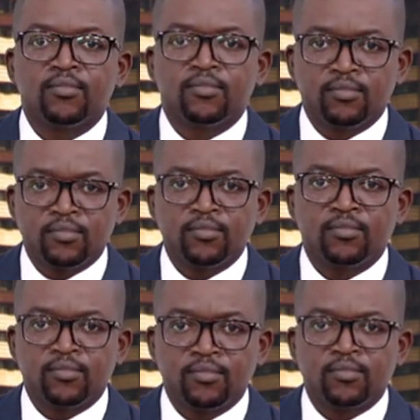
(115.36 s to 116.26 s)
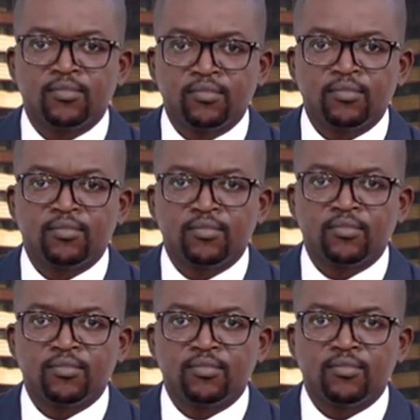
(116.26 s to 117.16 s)

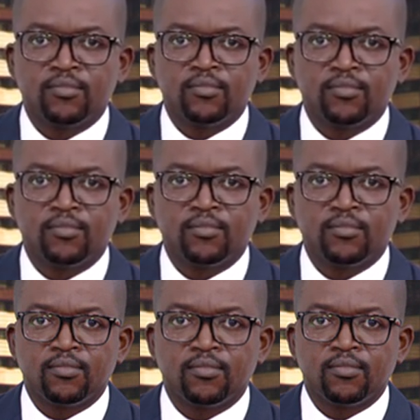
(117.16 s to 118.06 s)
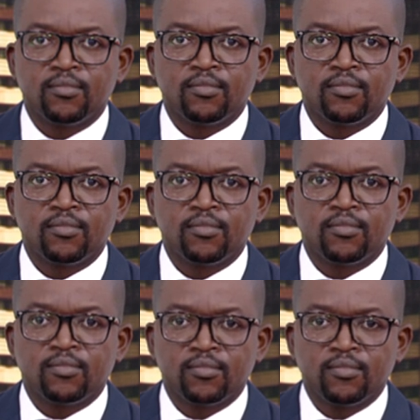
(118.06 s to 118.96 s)

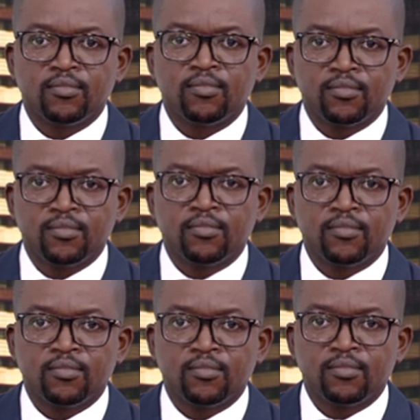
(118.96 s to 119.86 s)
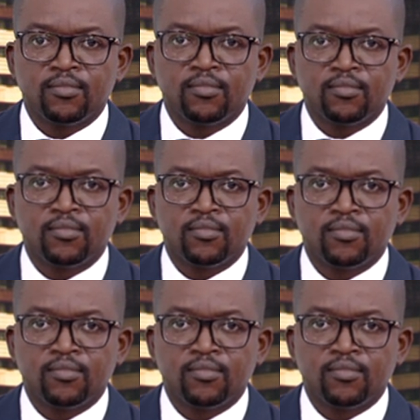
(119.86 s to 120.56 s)
This person isn't speaking.